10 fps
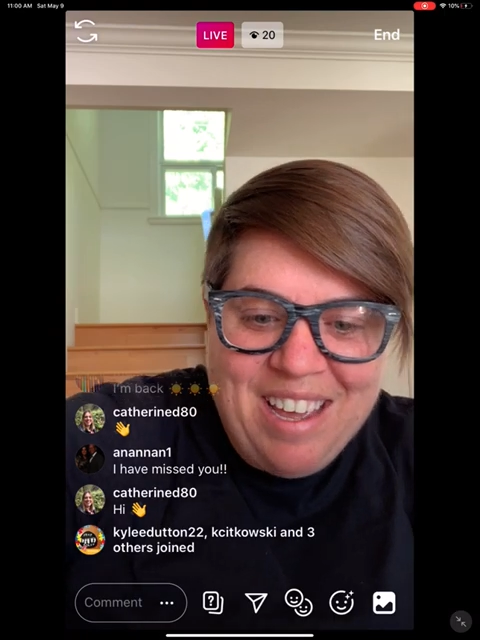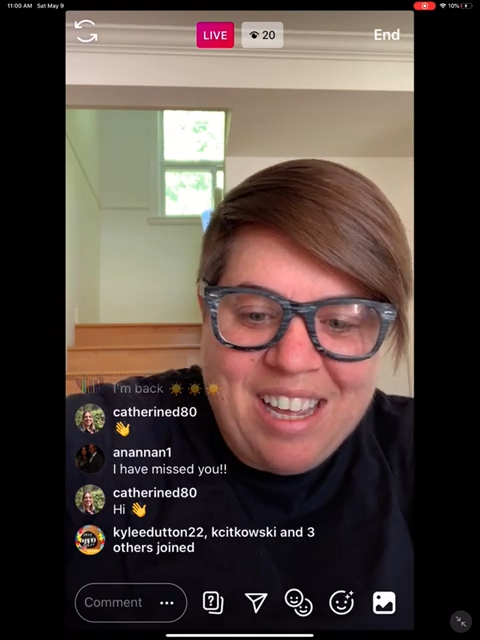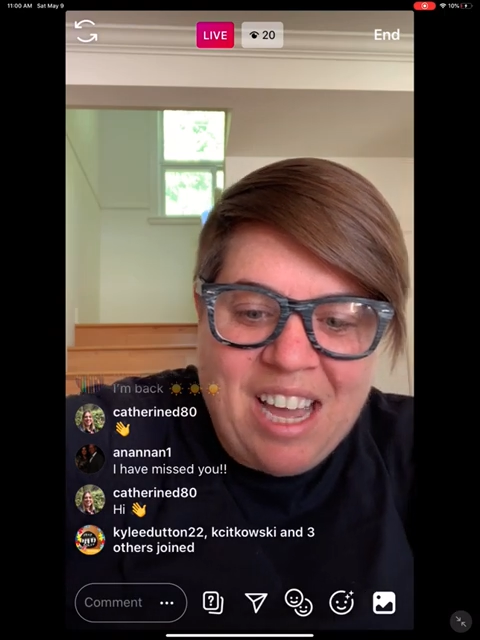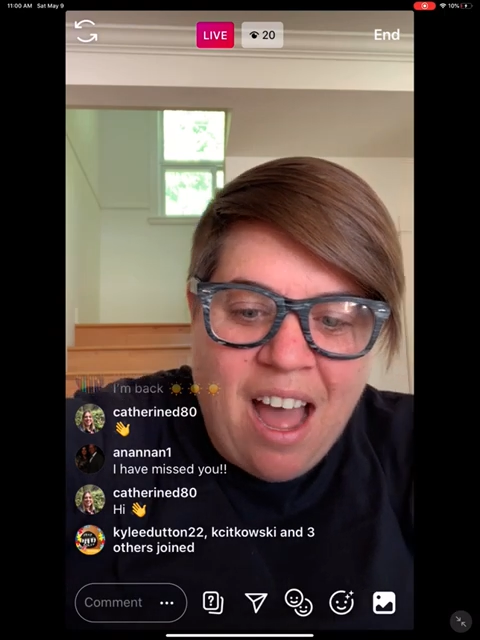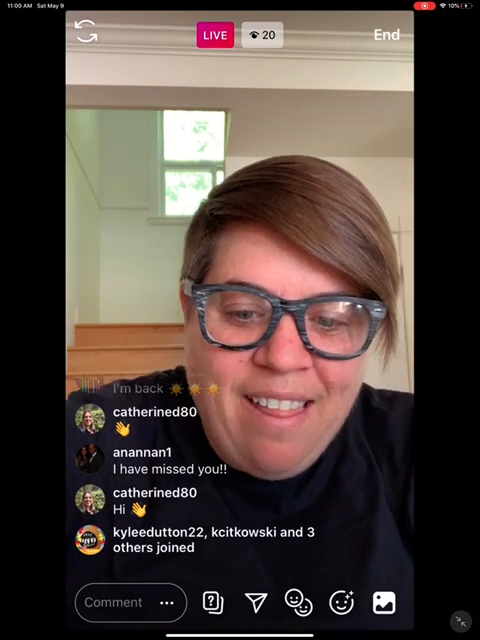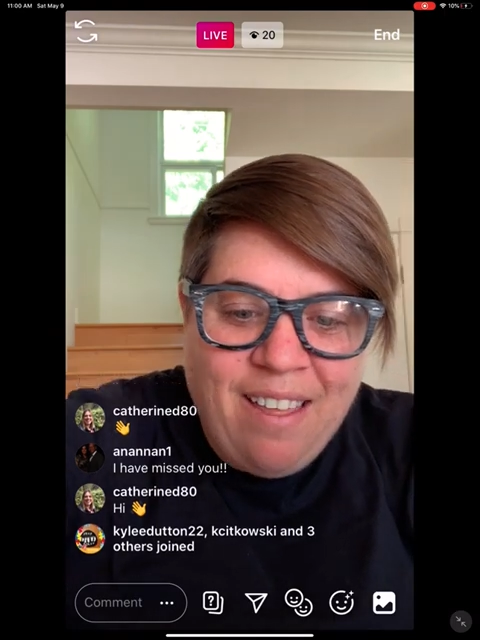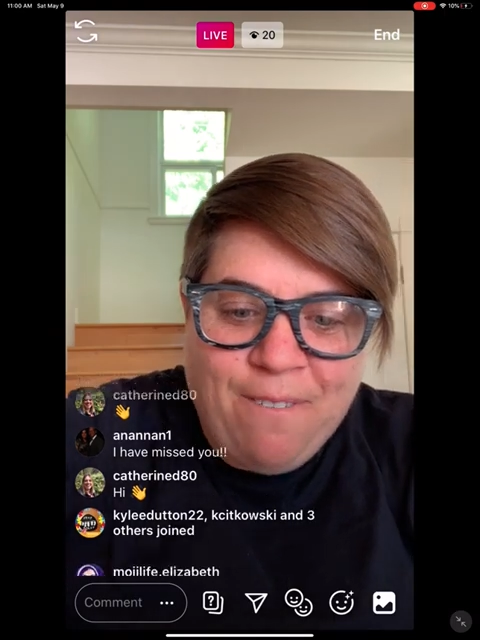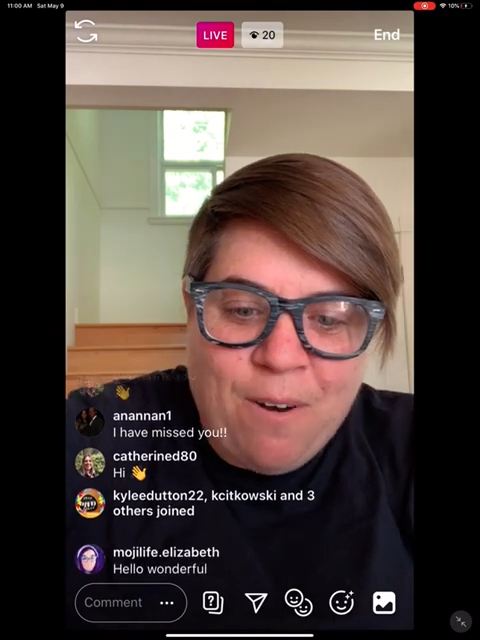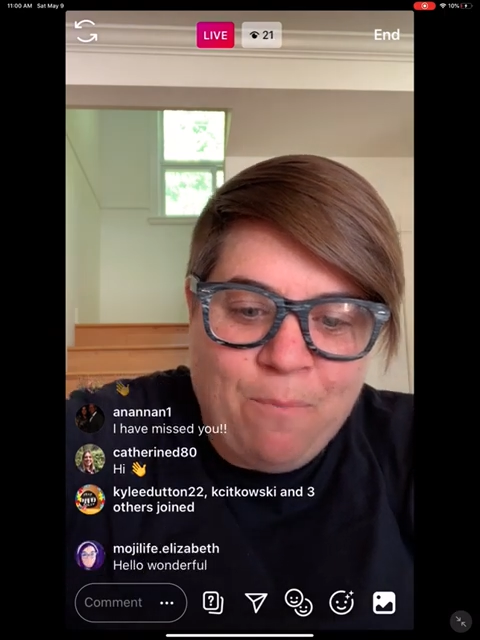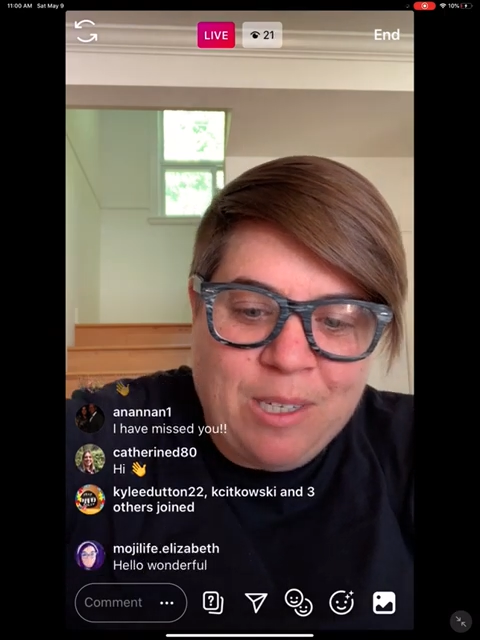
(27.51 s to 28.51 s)
Kylie
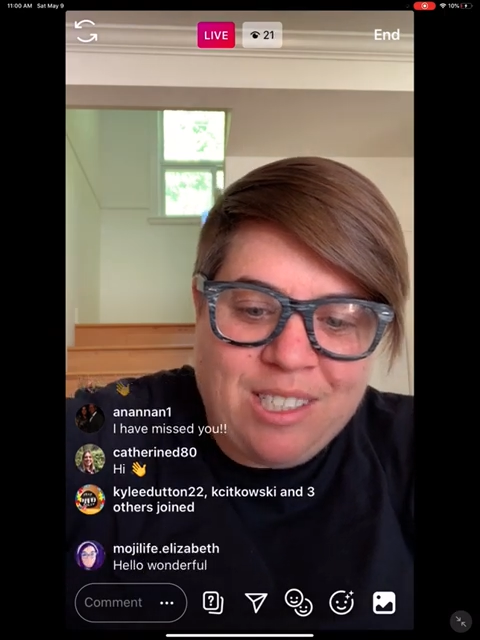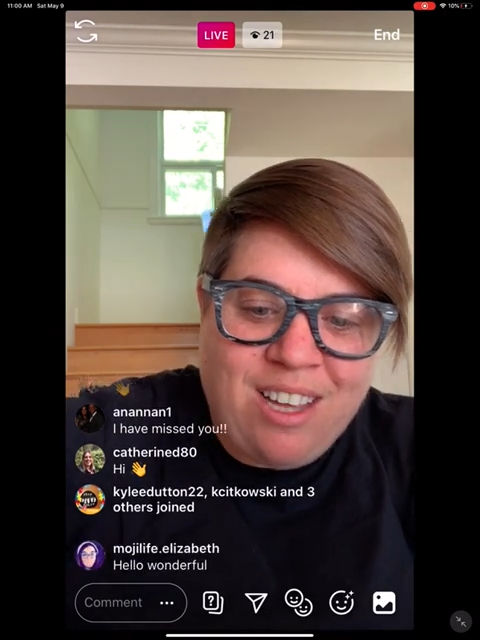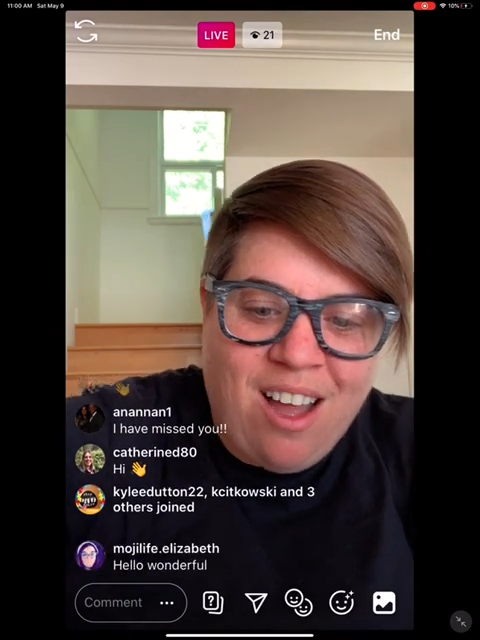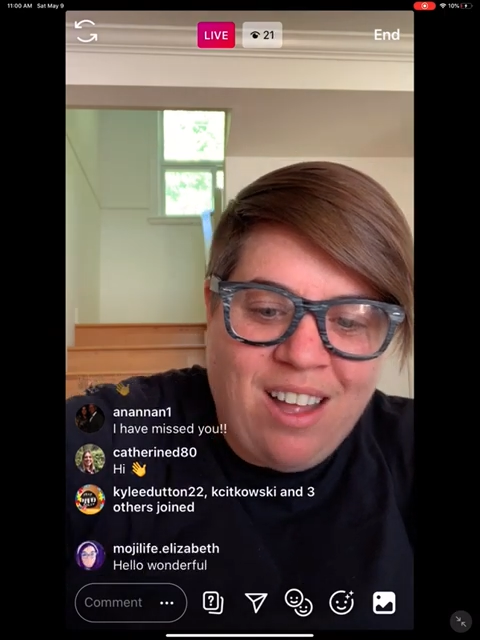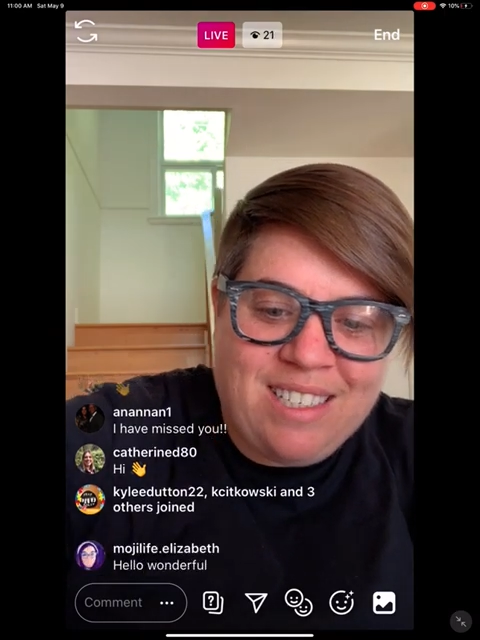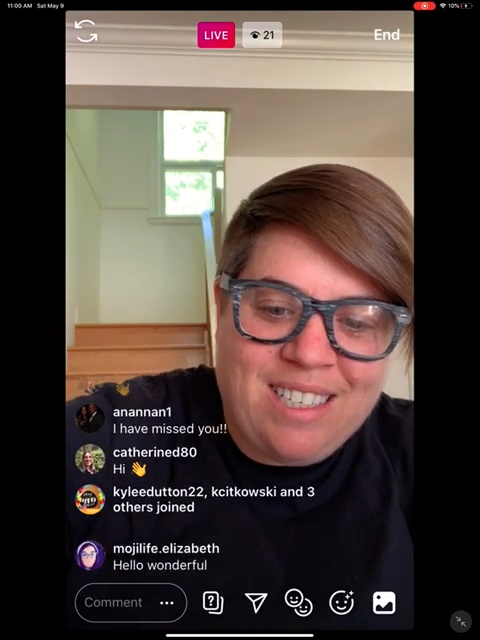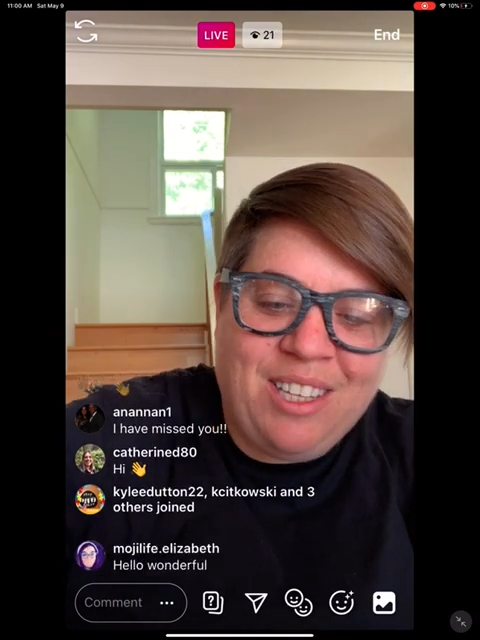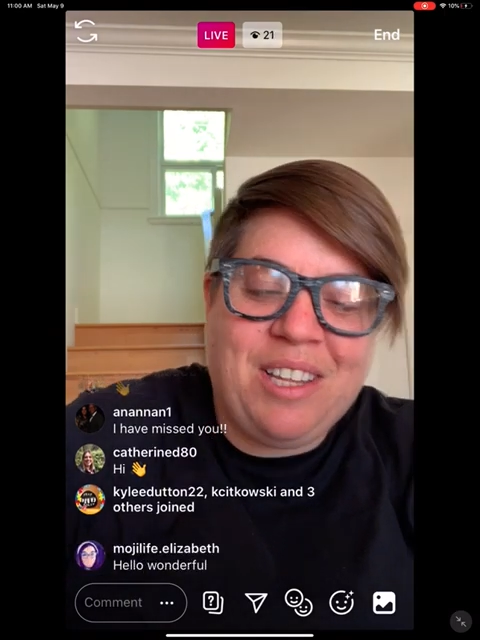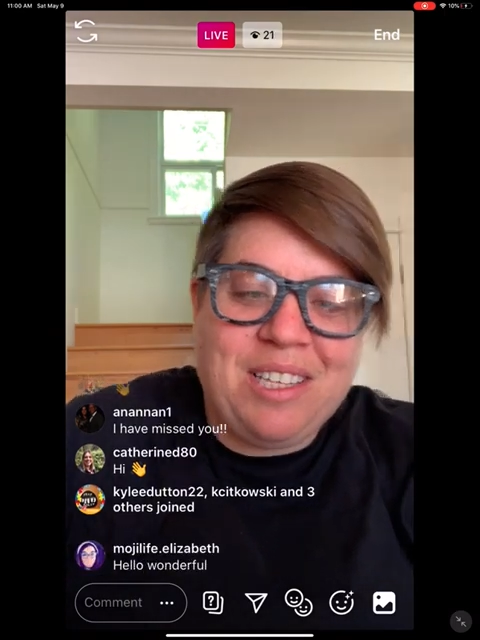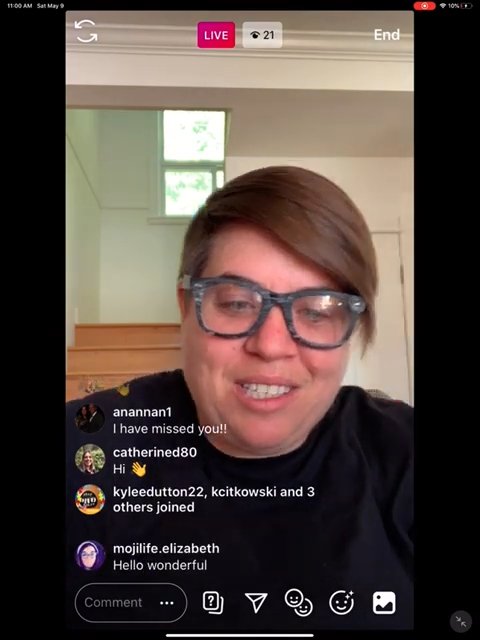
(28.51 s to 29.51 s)
from Wisconsin. Look,
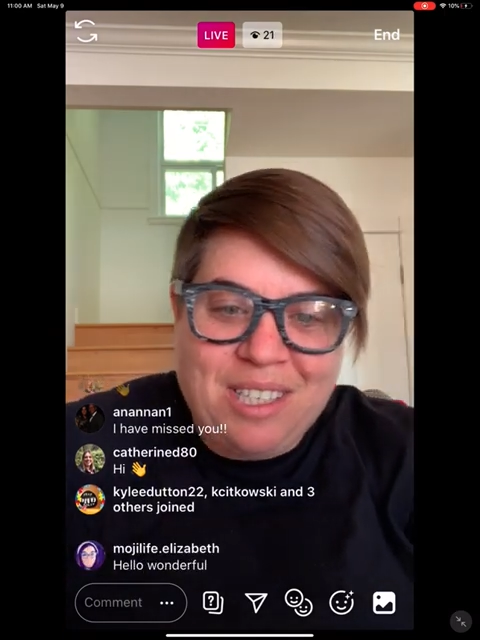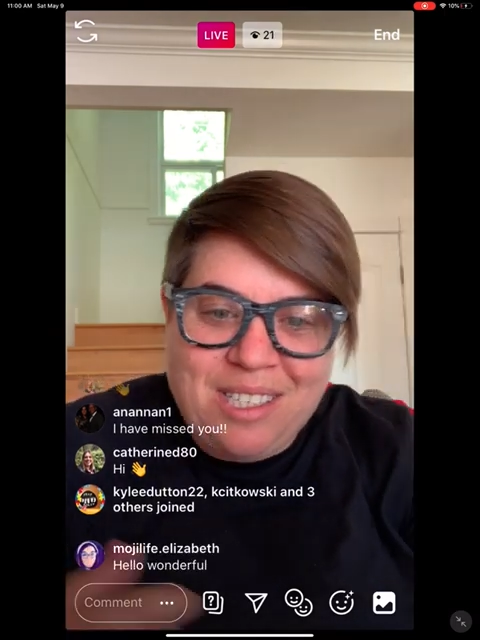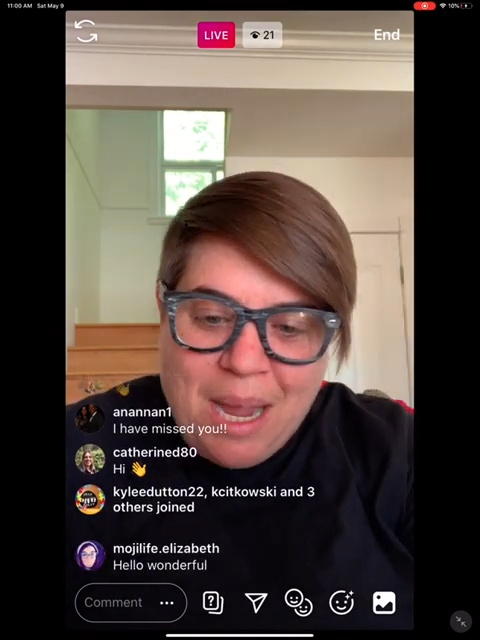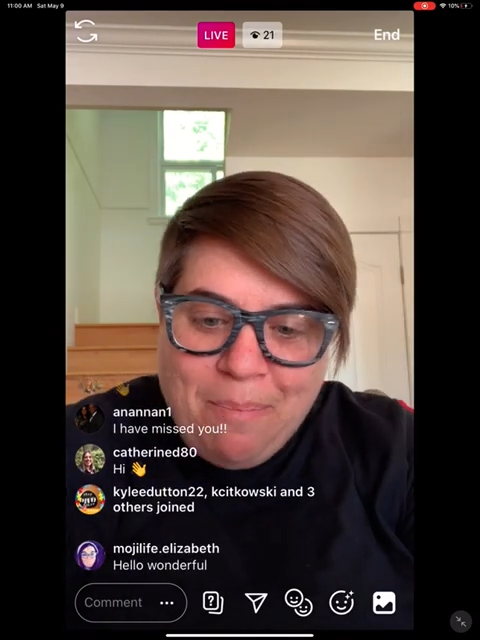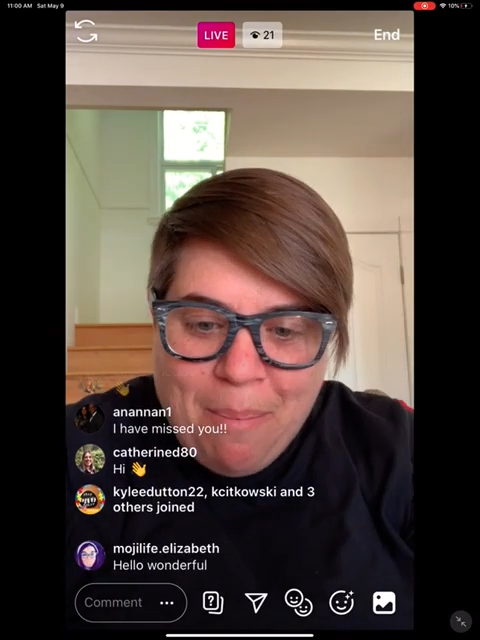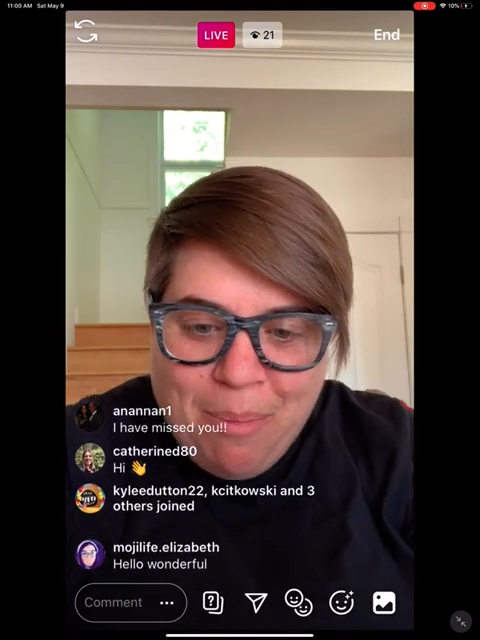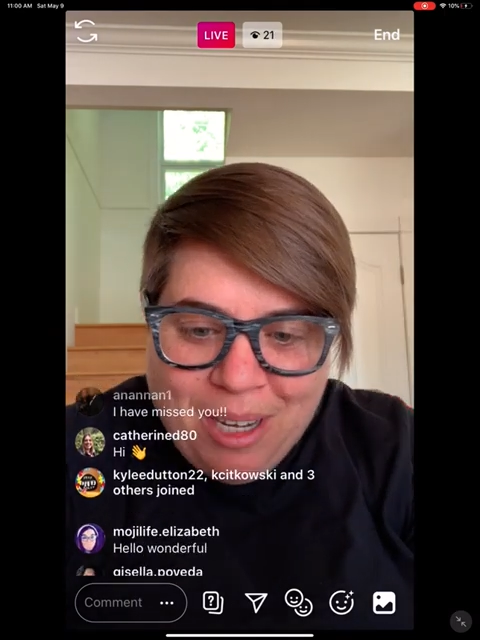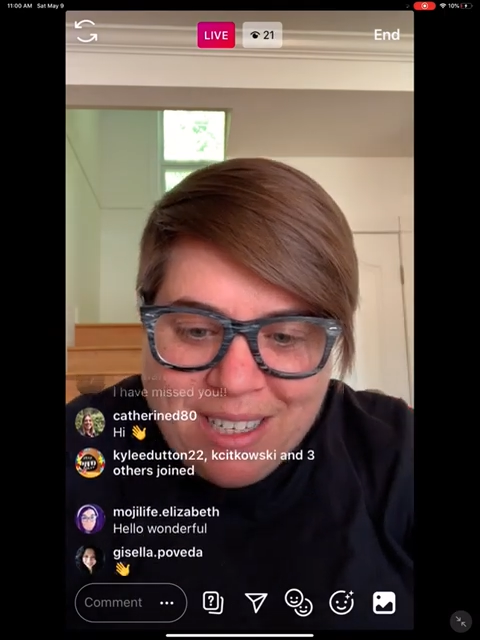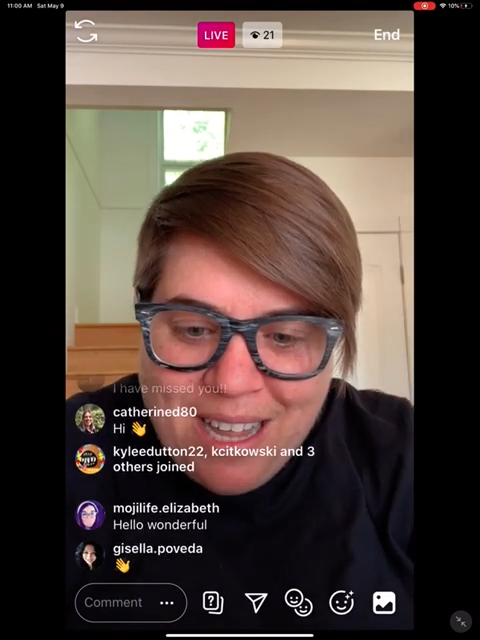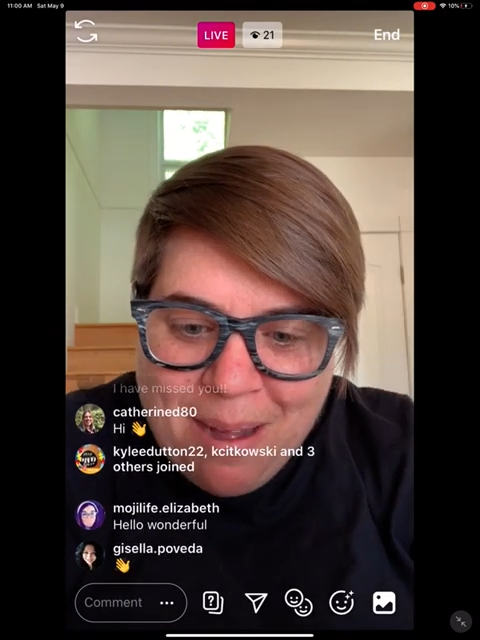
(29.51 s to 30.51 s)
this is like my book
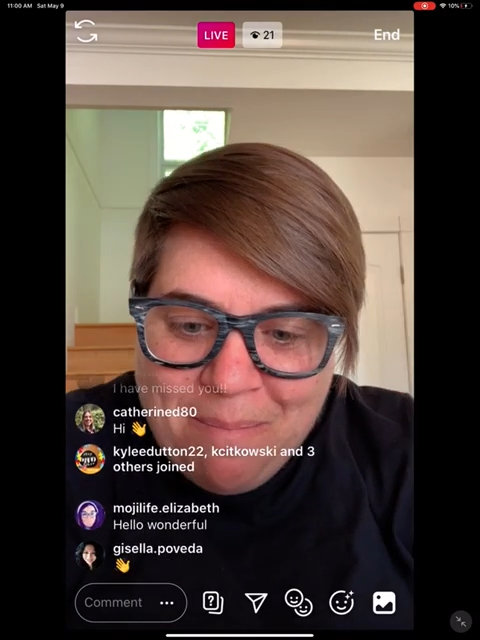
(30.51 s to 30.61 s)
club.